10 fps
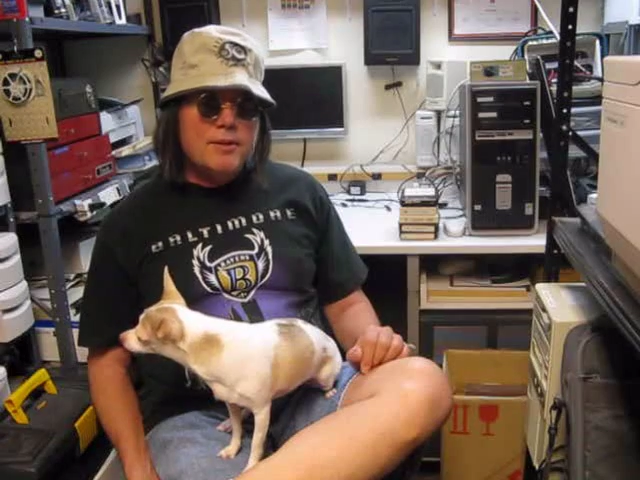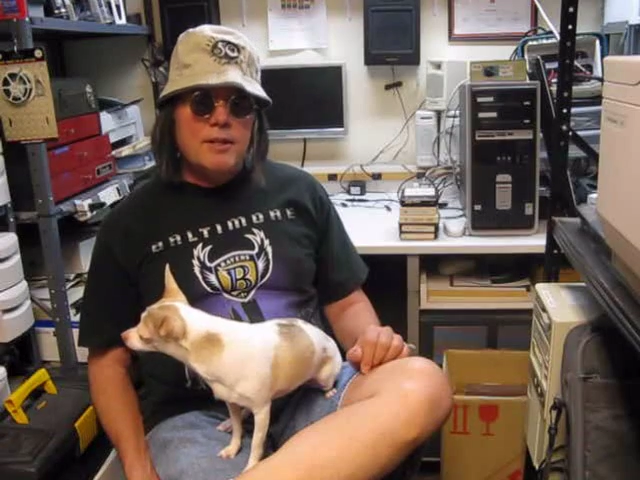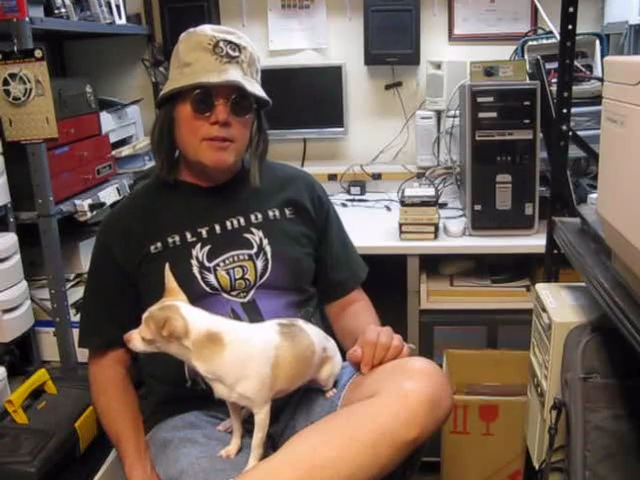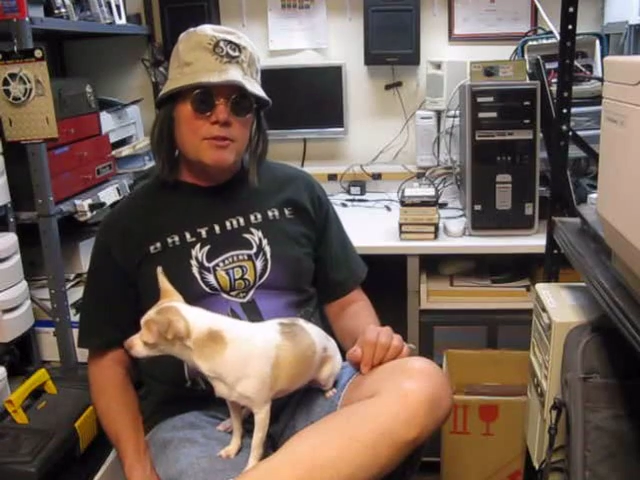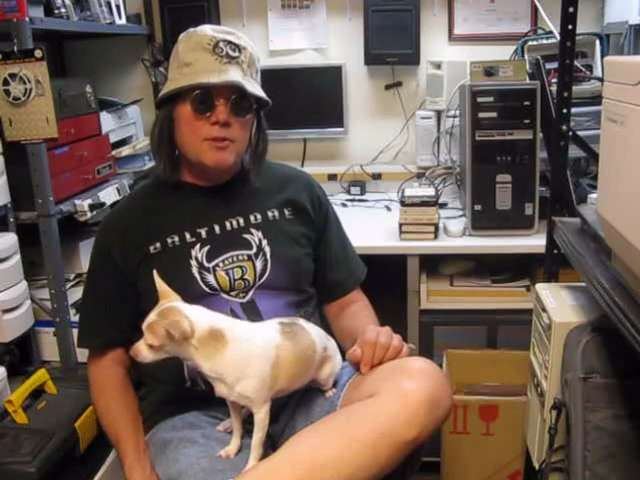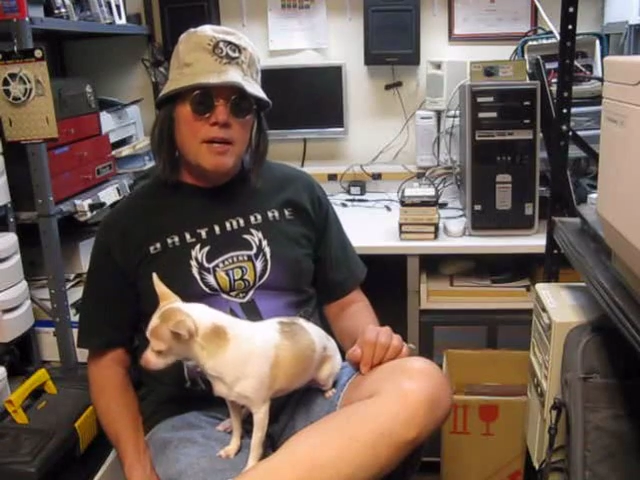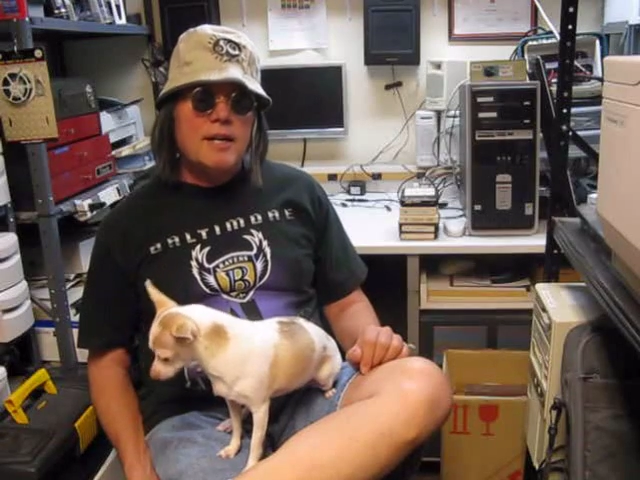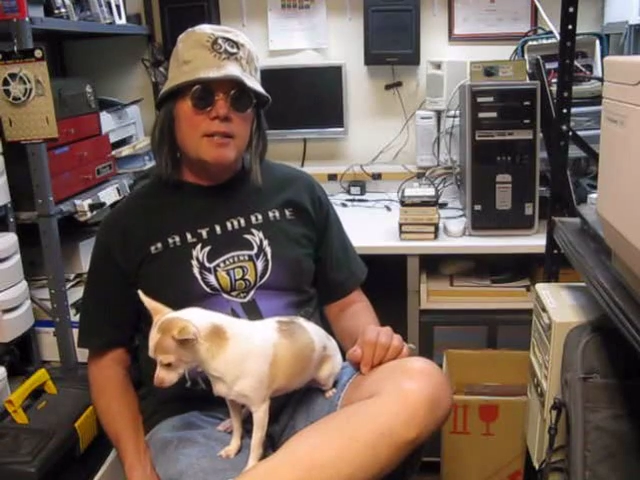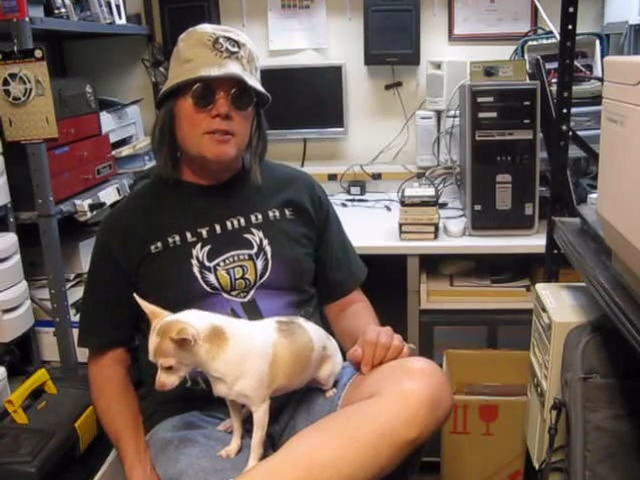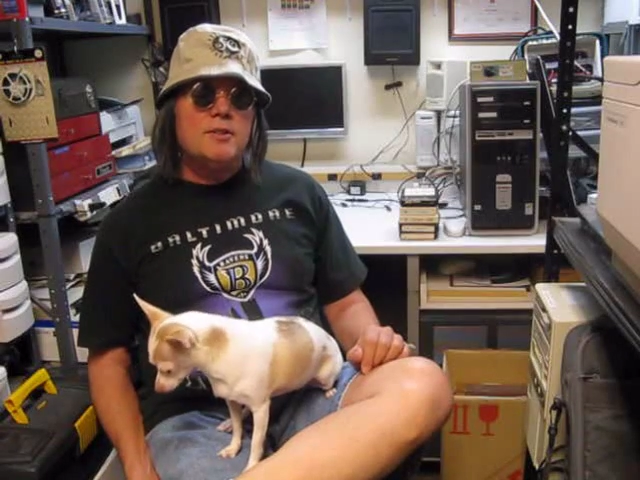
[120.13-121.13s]
than
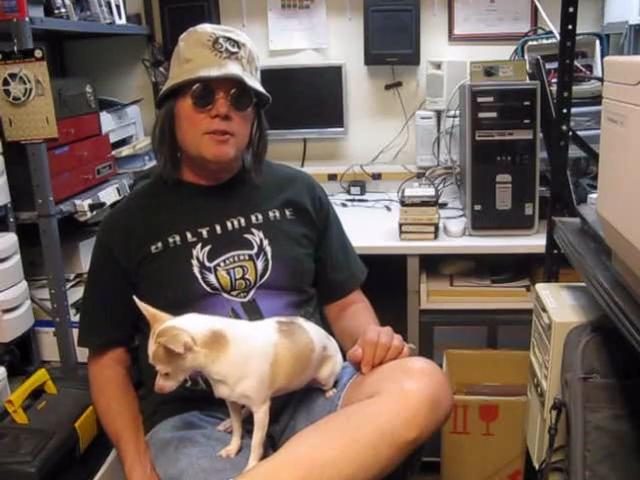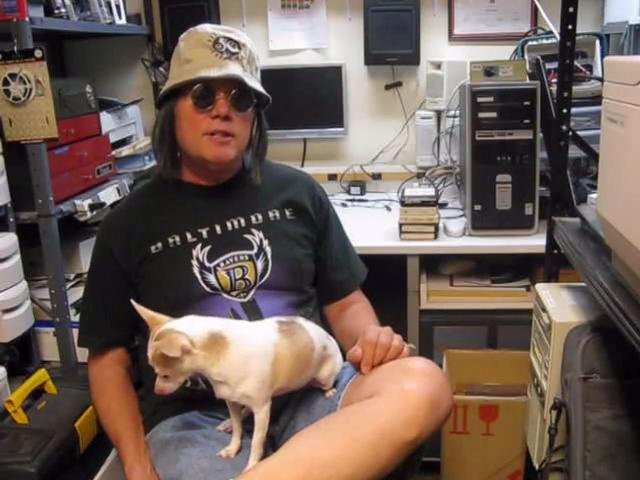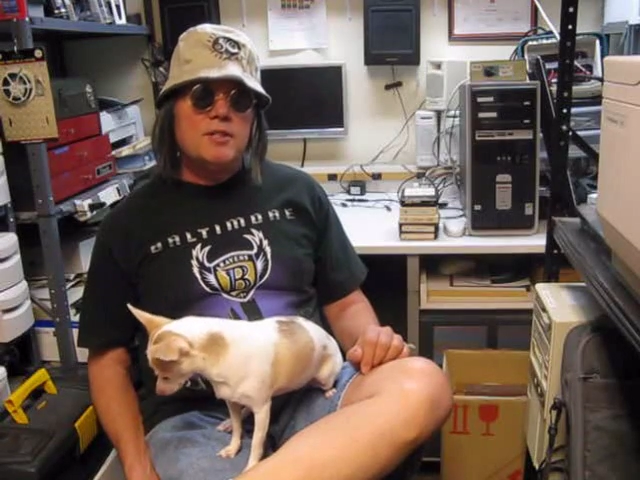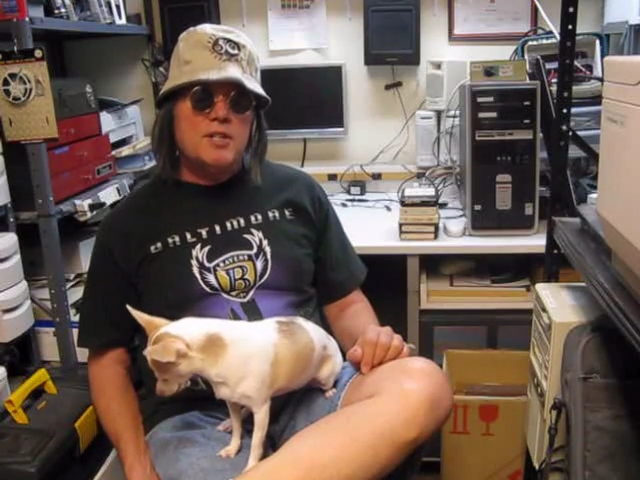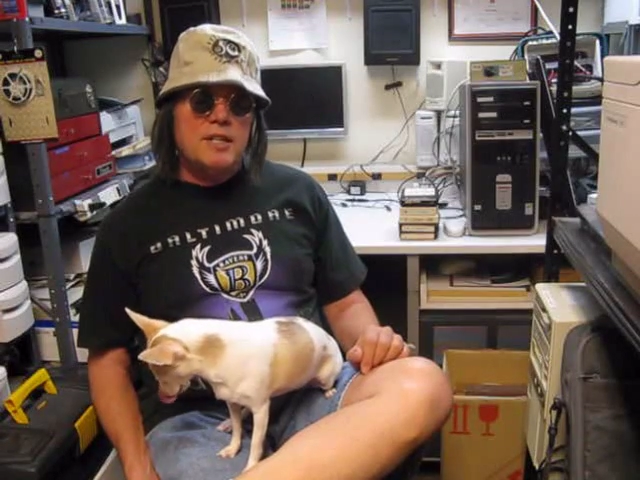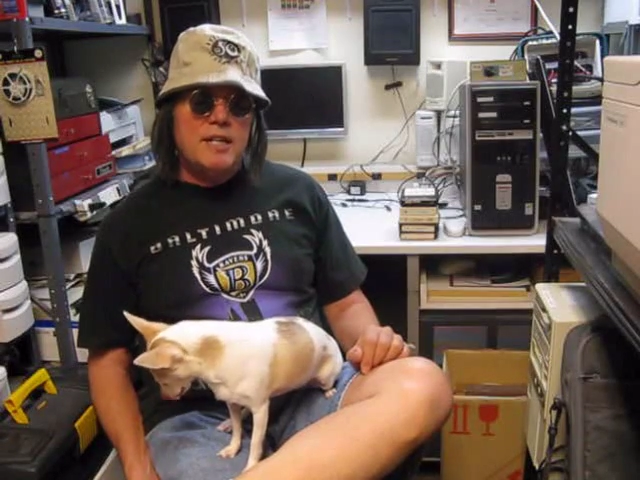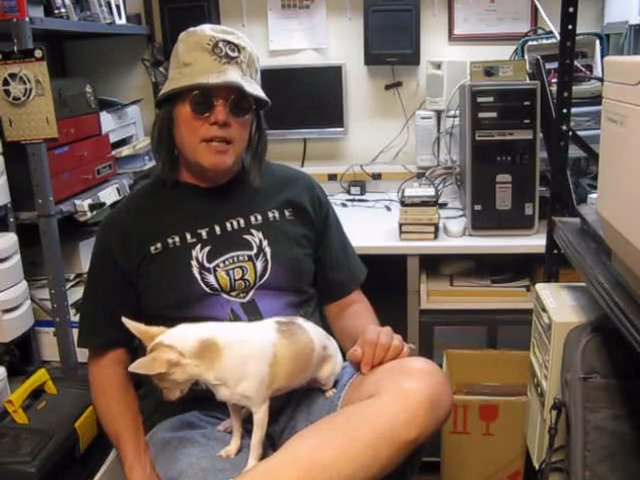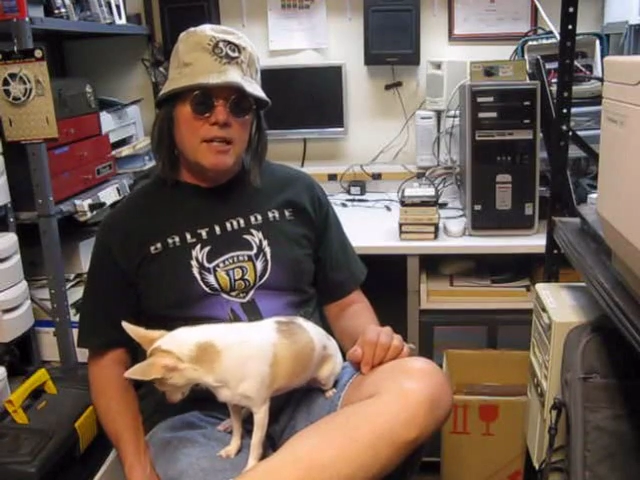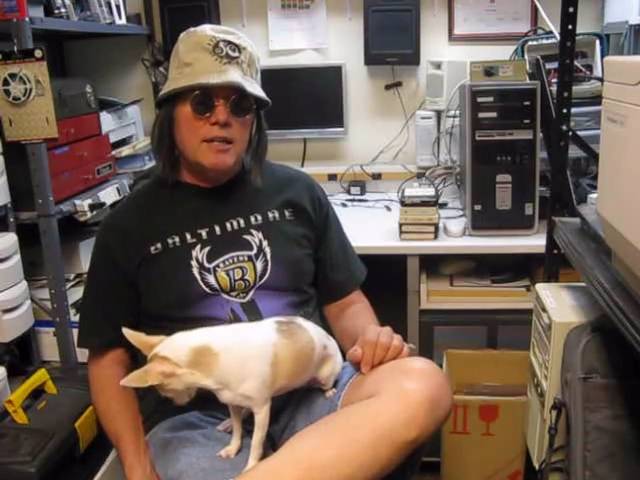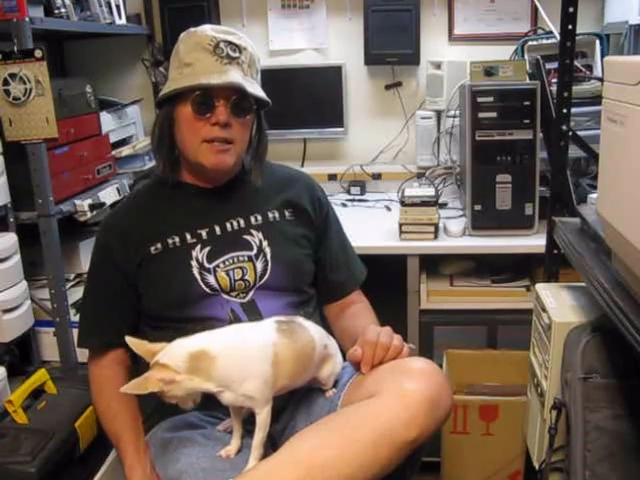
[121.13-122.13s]
trying to do this
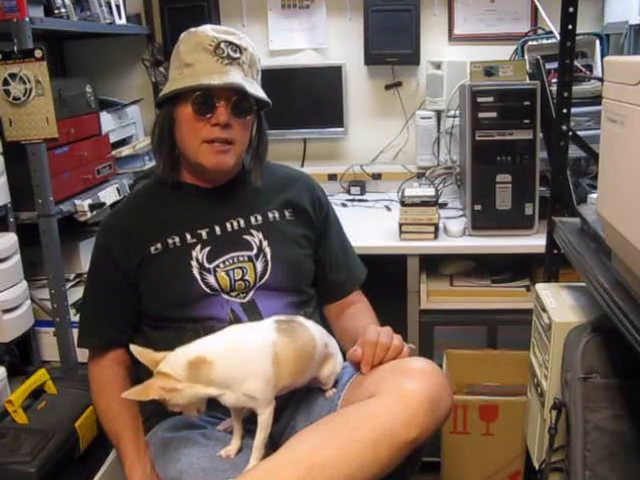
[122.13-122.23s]
again,